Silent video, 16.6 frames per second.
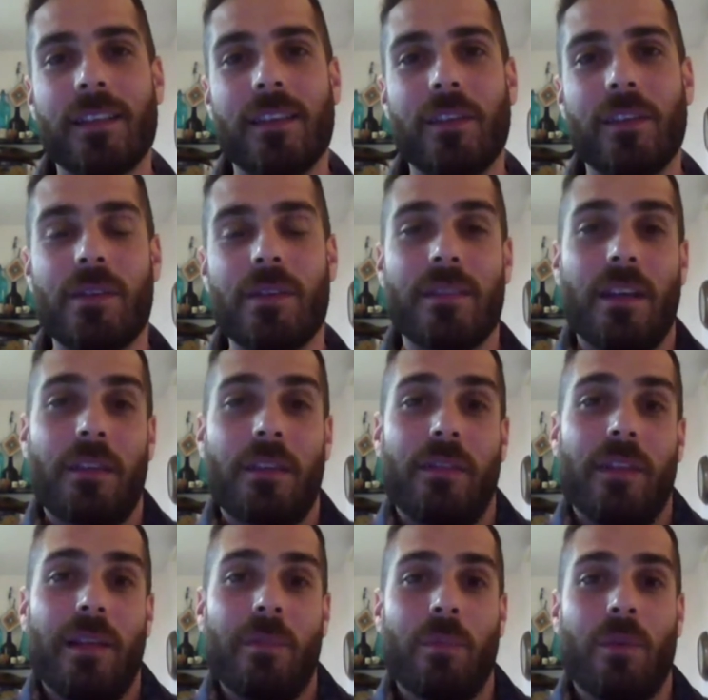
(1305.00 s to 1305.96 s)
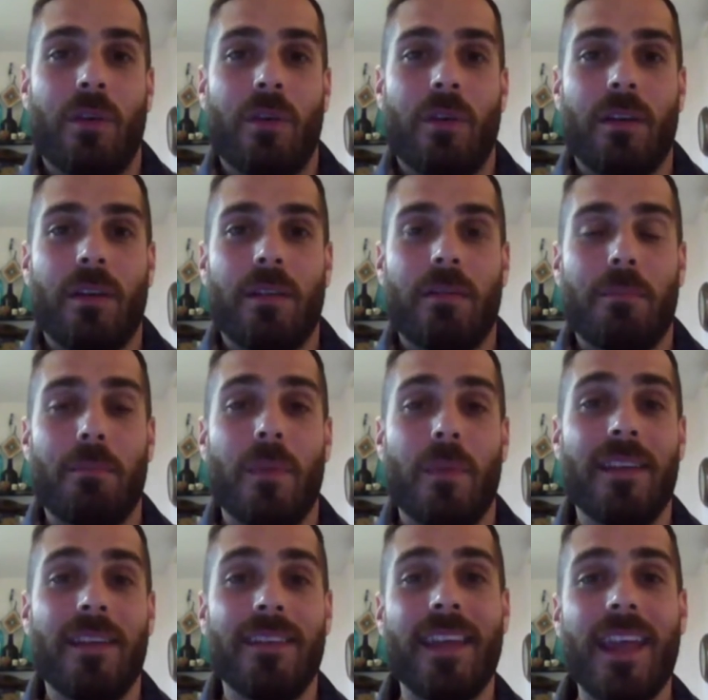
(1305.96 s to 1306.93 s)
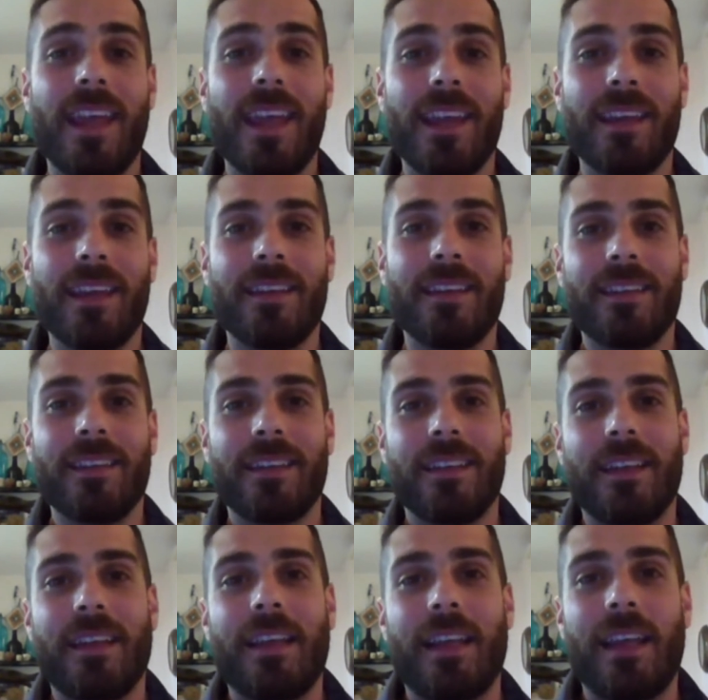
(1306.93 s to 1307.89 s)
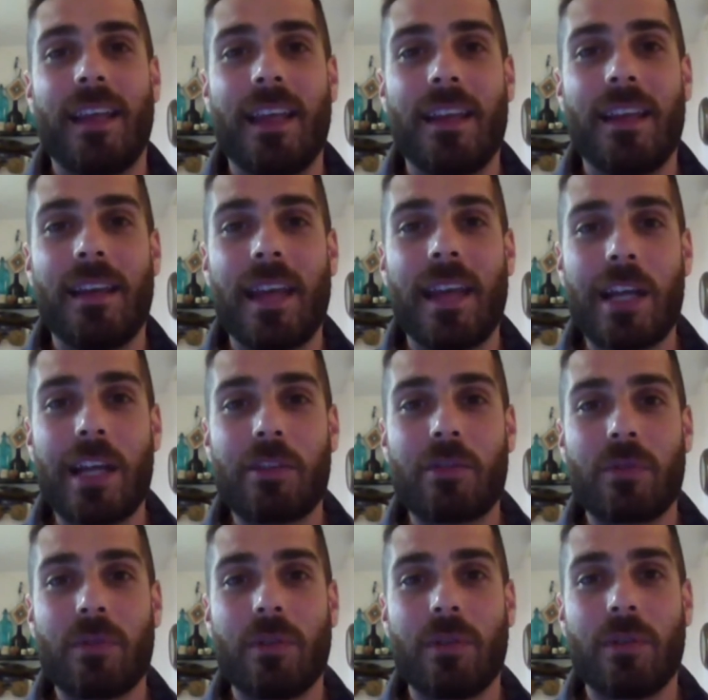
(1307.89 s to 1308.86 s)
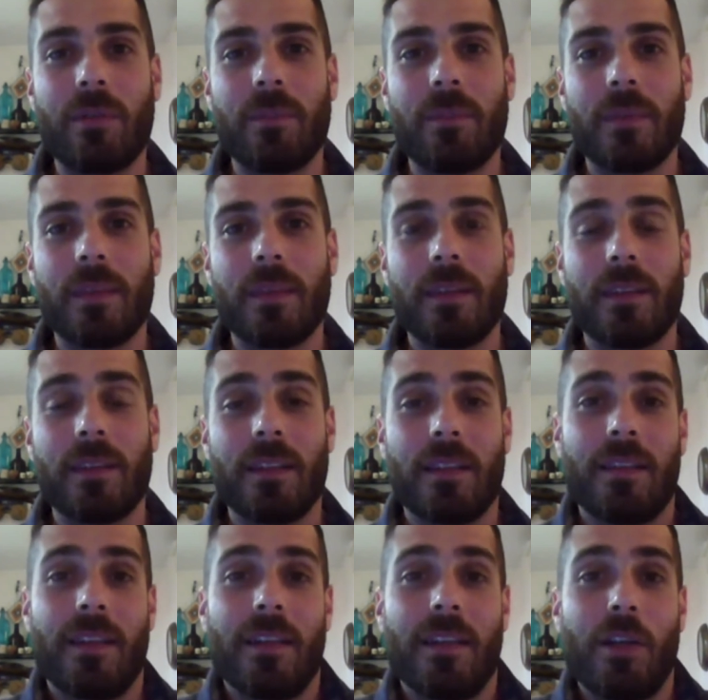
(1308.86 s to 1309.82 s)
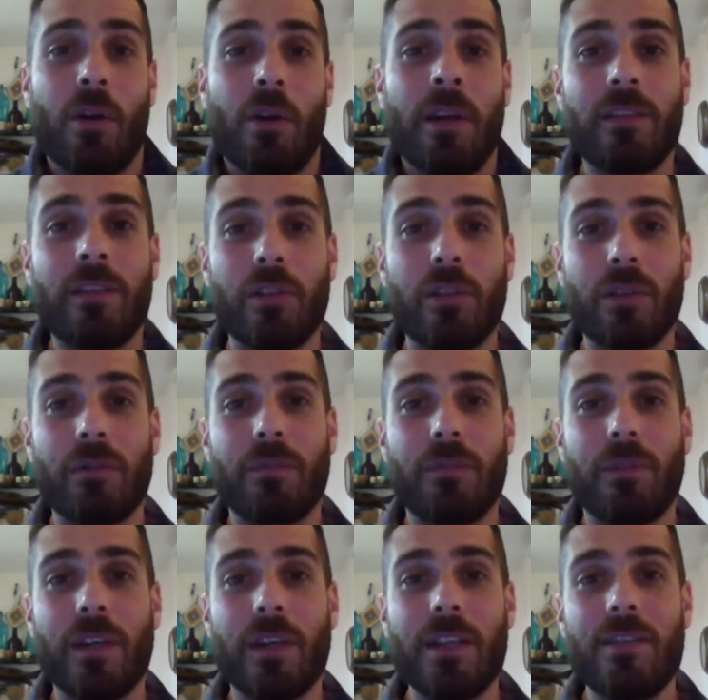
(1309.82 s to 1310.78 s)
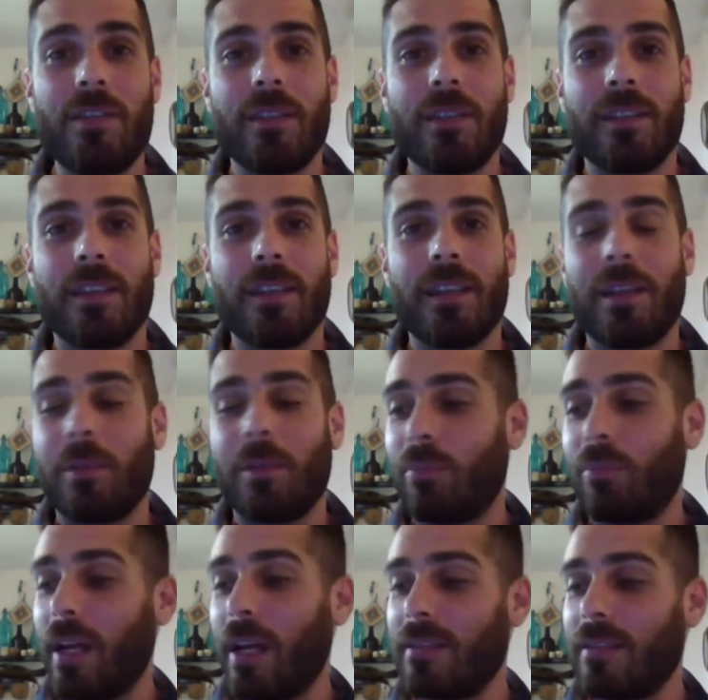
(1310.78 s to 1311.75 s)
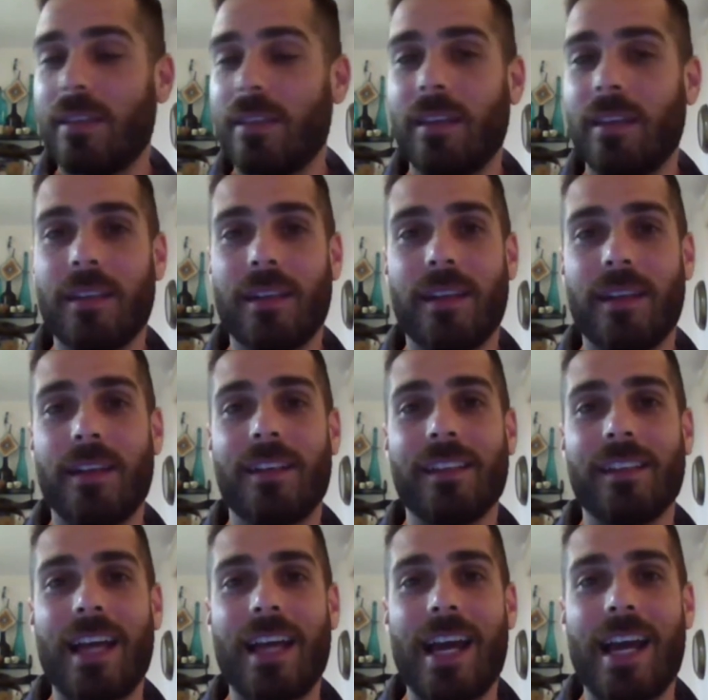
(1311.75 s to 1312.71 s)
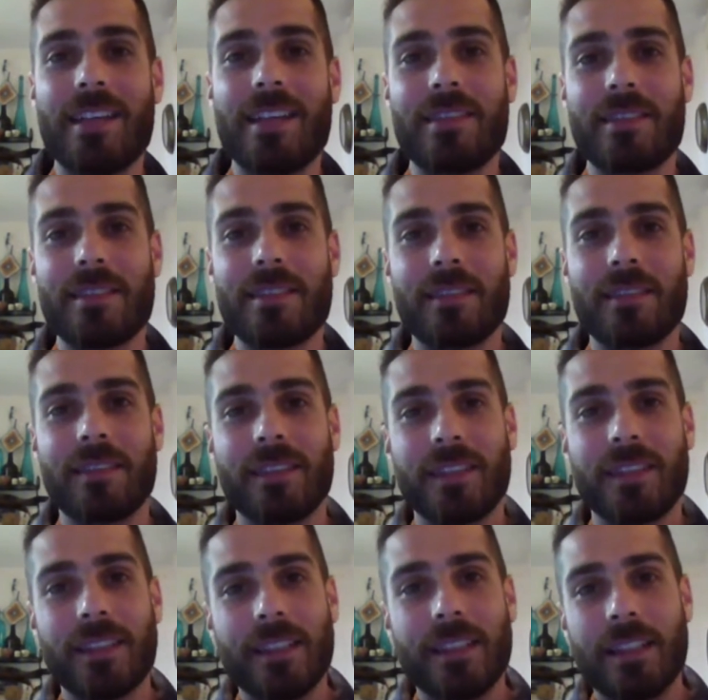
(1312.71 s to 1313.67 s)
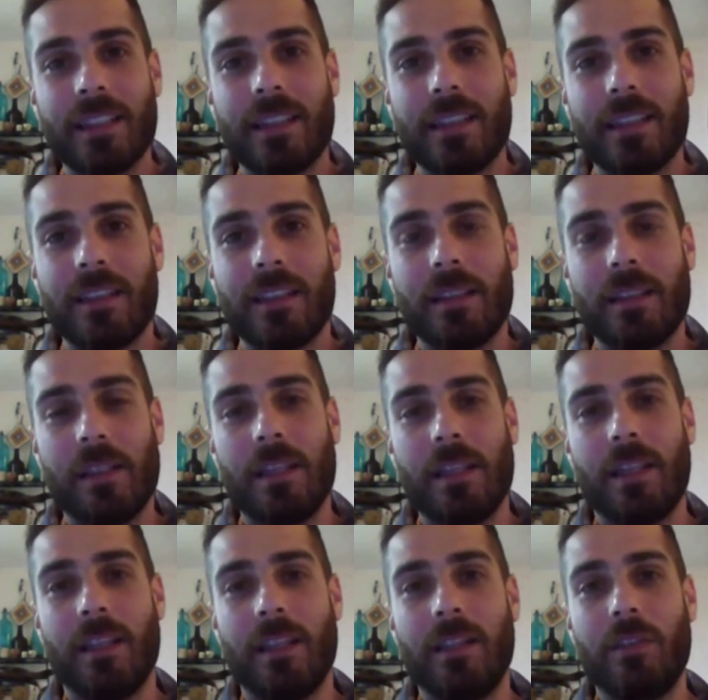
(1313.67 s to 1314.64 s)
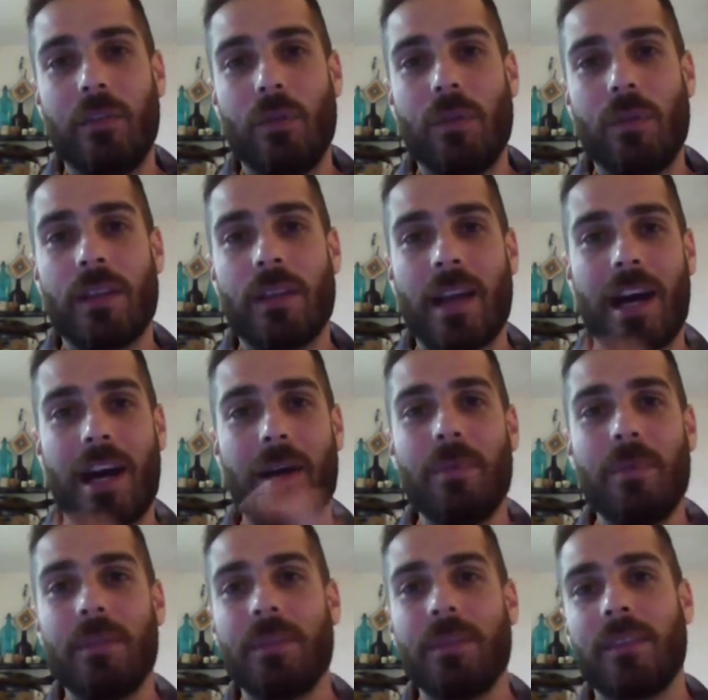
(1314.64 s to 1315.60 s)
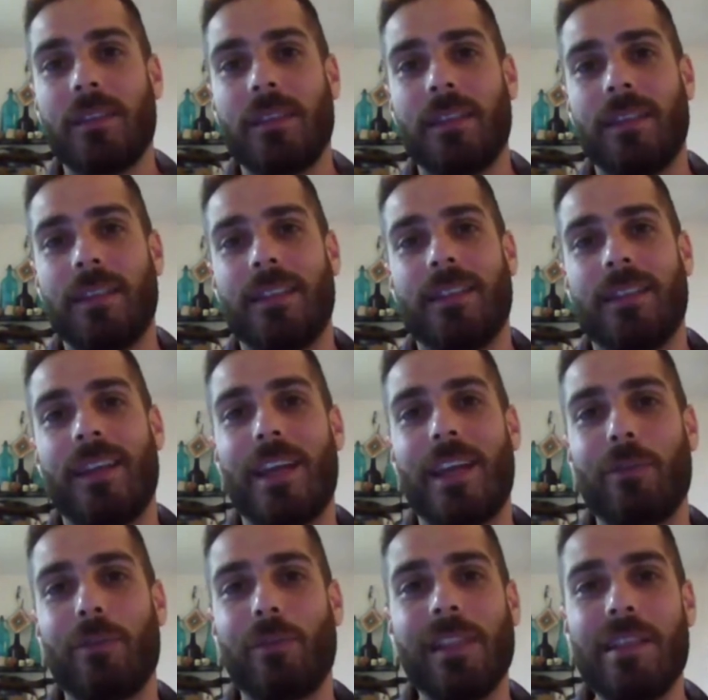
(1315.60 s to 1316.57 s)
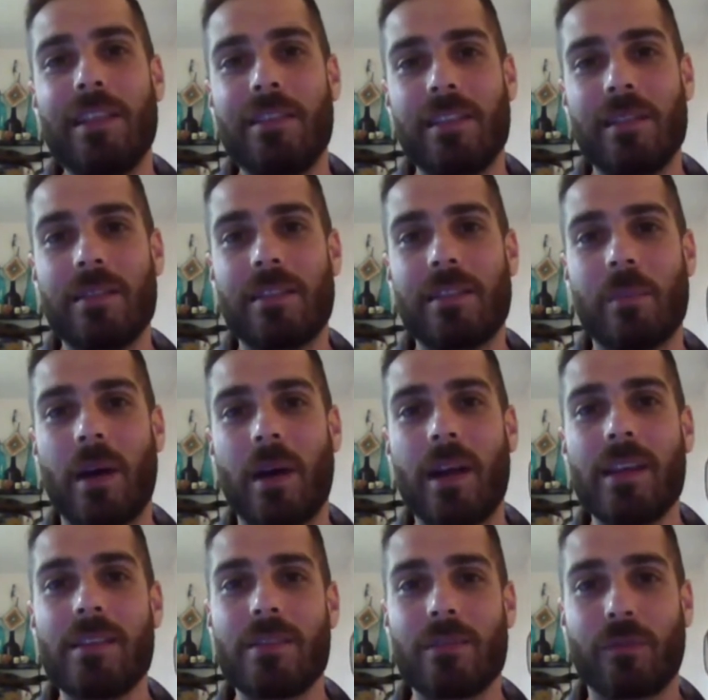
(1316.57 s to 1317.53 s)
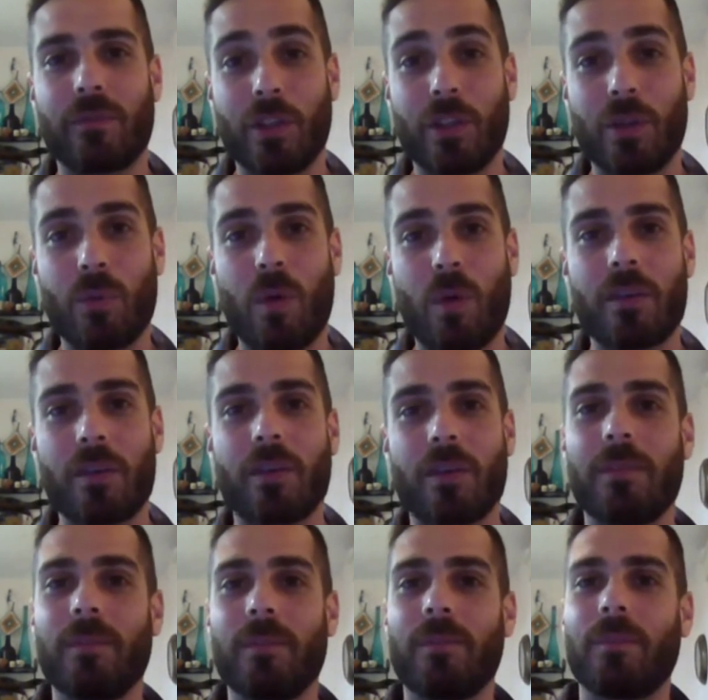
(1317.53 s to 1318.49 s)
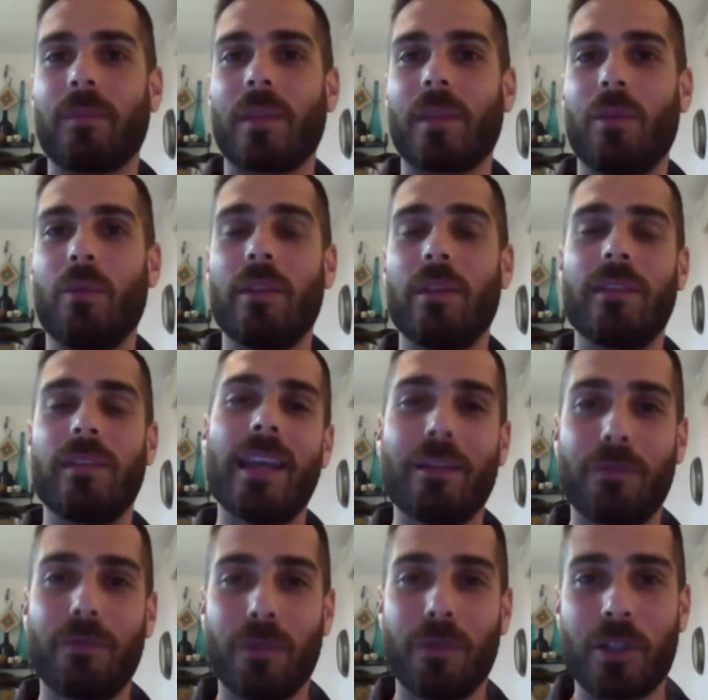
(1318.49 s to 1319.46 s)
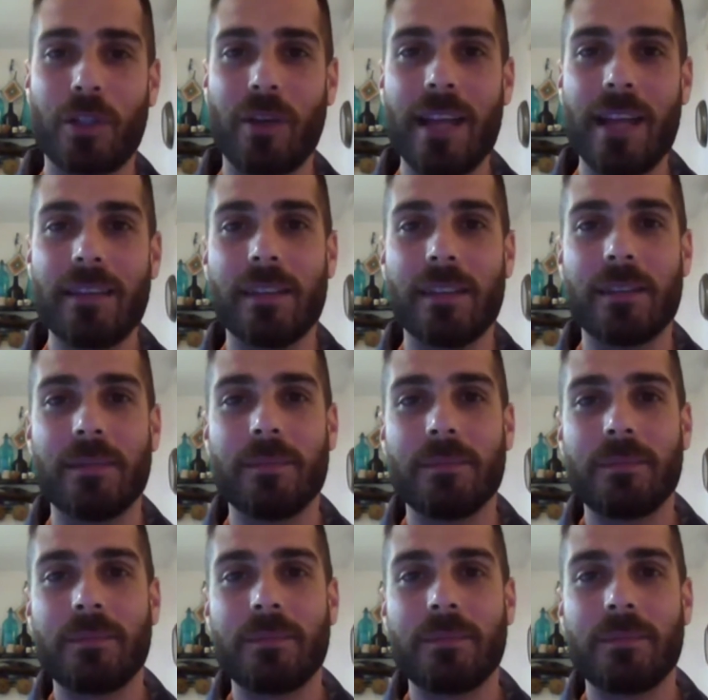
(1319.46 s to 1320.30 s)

there is nothing more mundane and natural than going to your fridge, pressing a glass into the knob, and releasing some ice for your water. We take it for granted.